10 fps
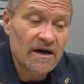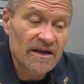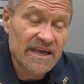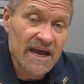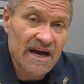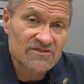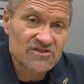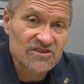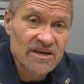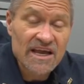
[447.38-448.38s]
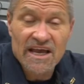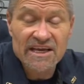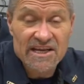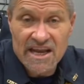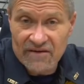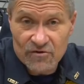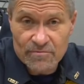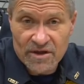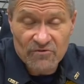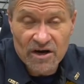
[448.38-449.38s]
kiosks, it can never
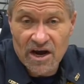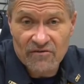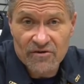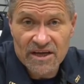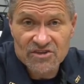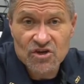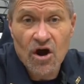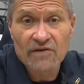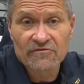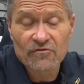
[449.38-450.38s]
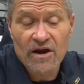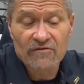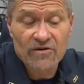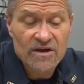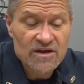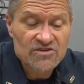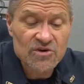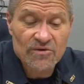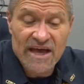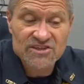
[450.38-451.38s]
be recovered. It's gone forever.
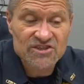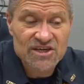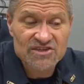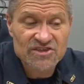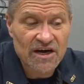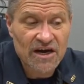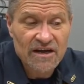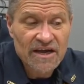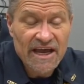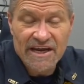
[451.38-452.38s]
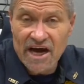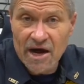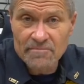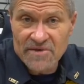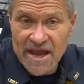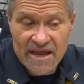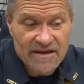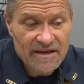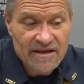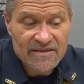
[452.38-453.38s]
So that's just an
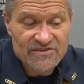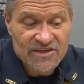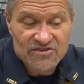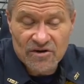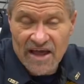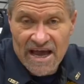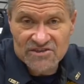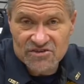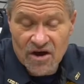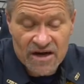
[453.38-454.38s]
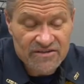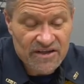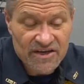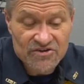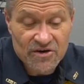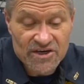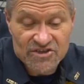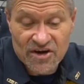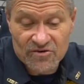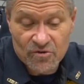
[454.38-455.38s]
update since our last talk, that the Attorney
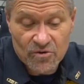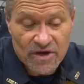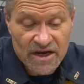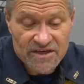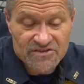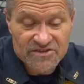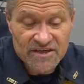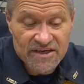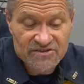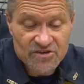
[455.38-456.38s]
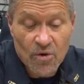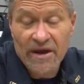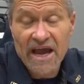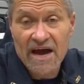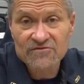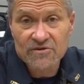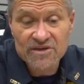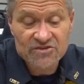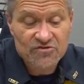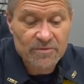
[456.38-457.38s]
General is going after
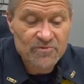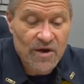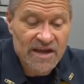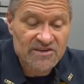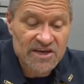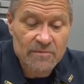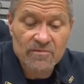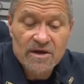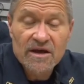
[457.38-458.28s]
these crypto ATM